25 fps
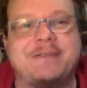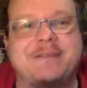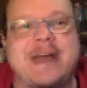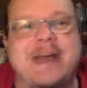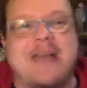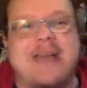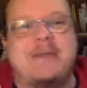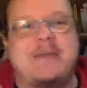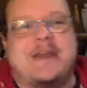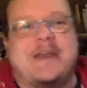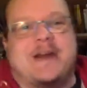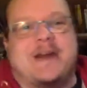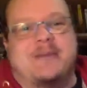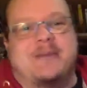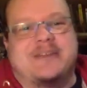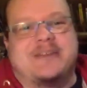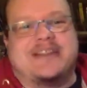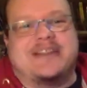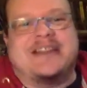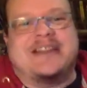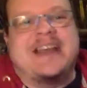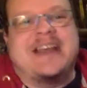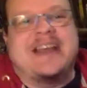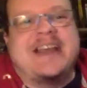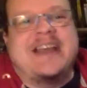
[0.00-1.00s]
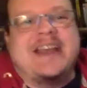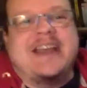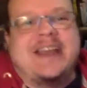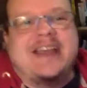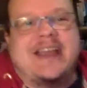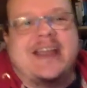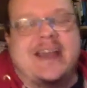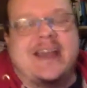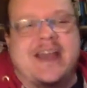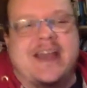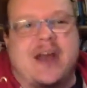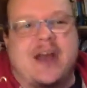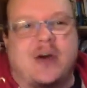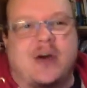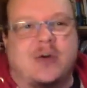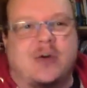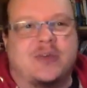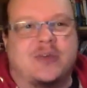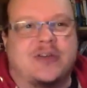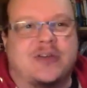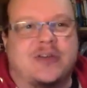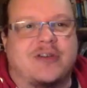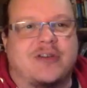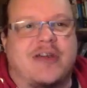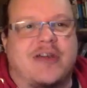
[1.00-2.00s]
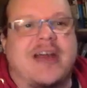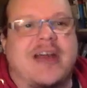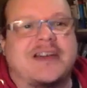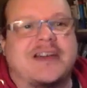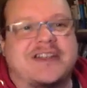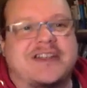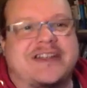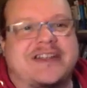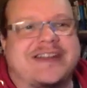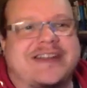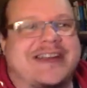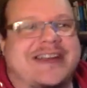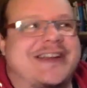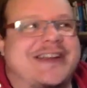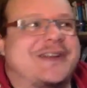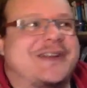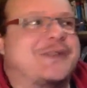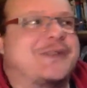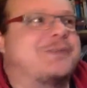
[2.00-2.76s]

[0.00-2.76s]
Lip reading: maybe I'm just getting old and grouchy and getting to